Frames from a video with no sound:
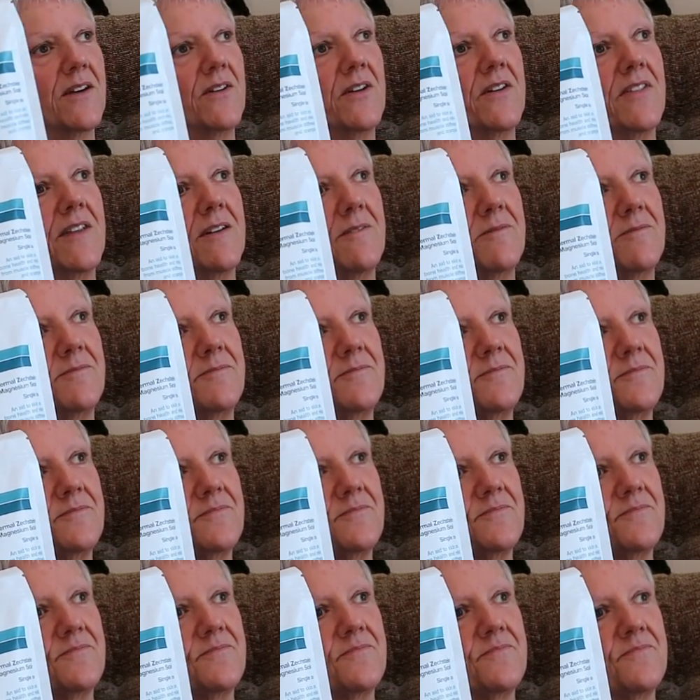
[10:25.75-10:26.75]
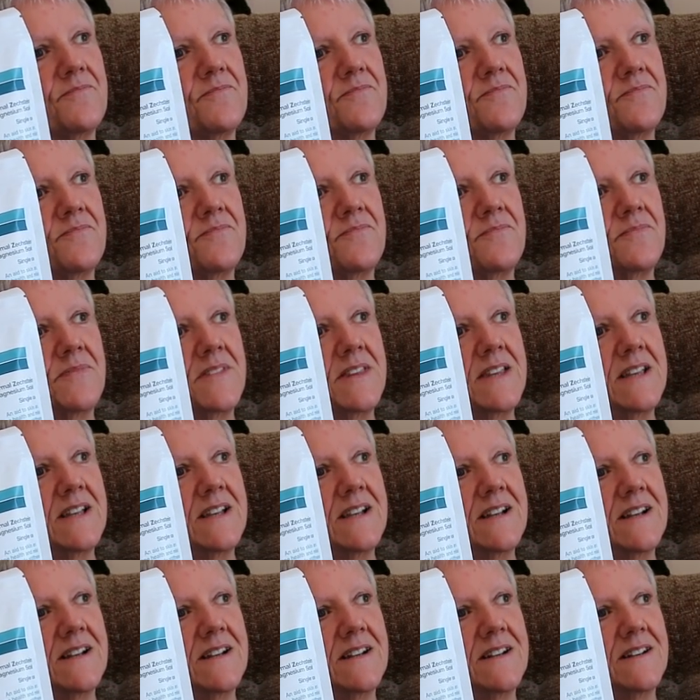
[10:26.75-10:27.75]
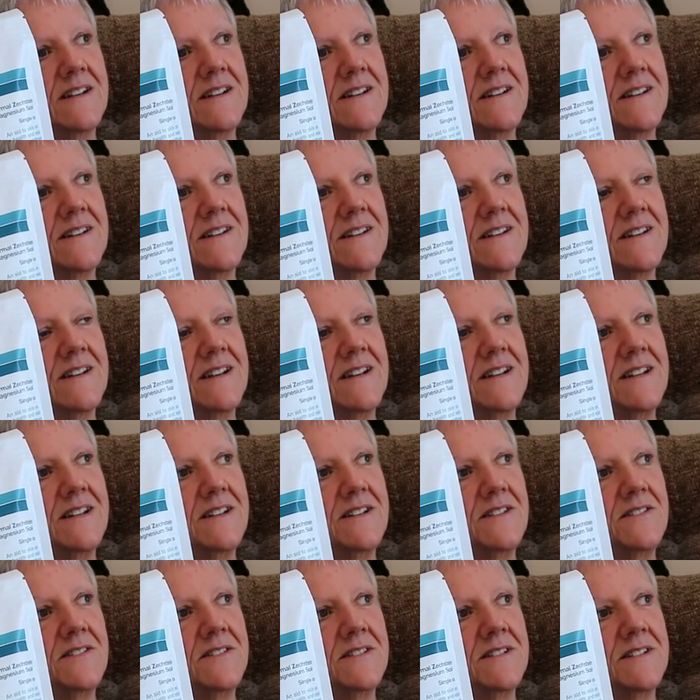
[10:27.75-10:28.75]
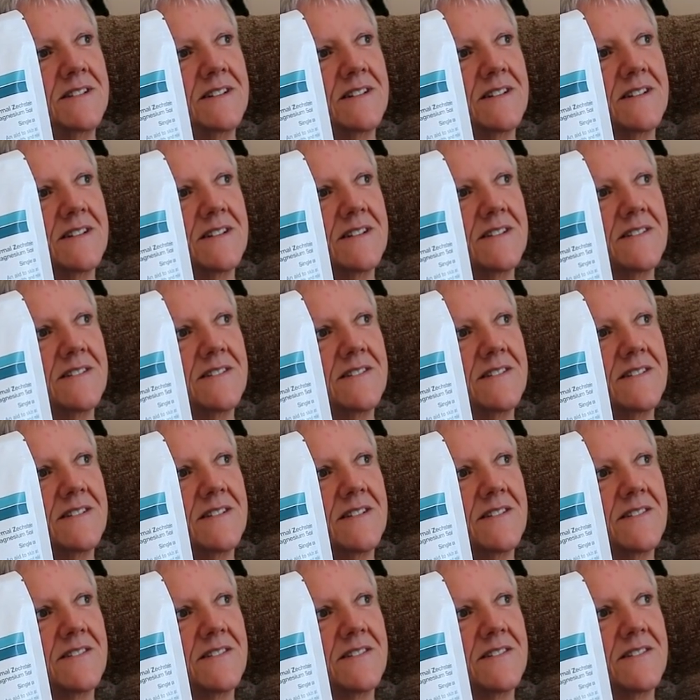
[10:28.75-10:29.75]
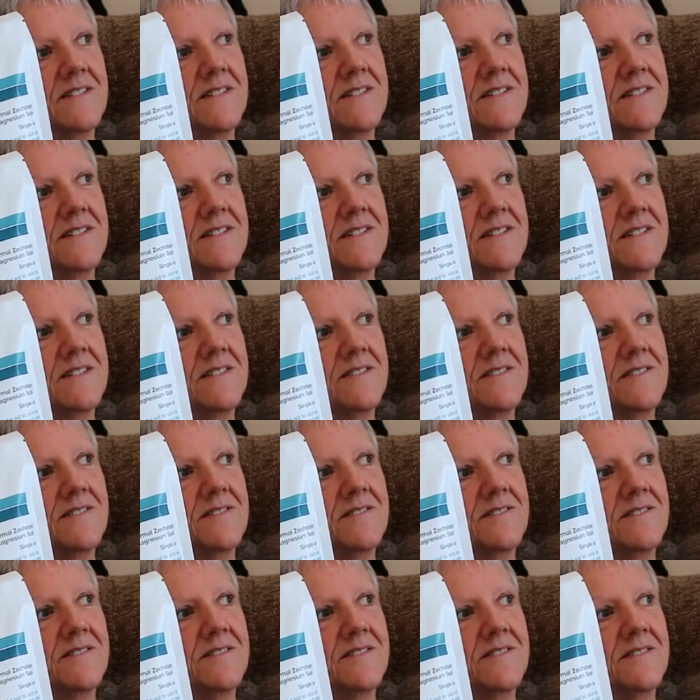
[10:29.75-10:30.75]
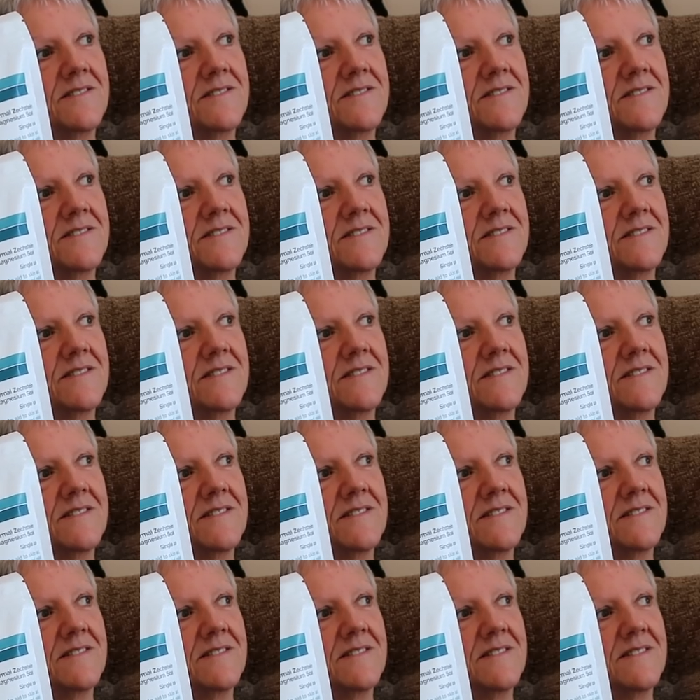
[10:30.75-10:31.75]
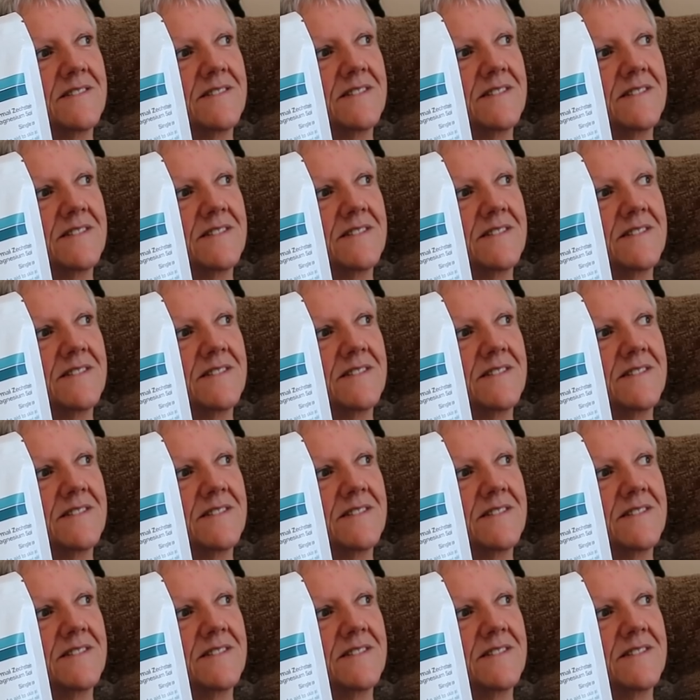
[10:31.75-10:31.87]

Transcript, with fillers: Yeah, it says an aid an aid to skin and bone health and relief from muscle stiffness and cramping.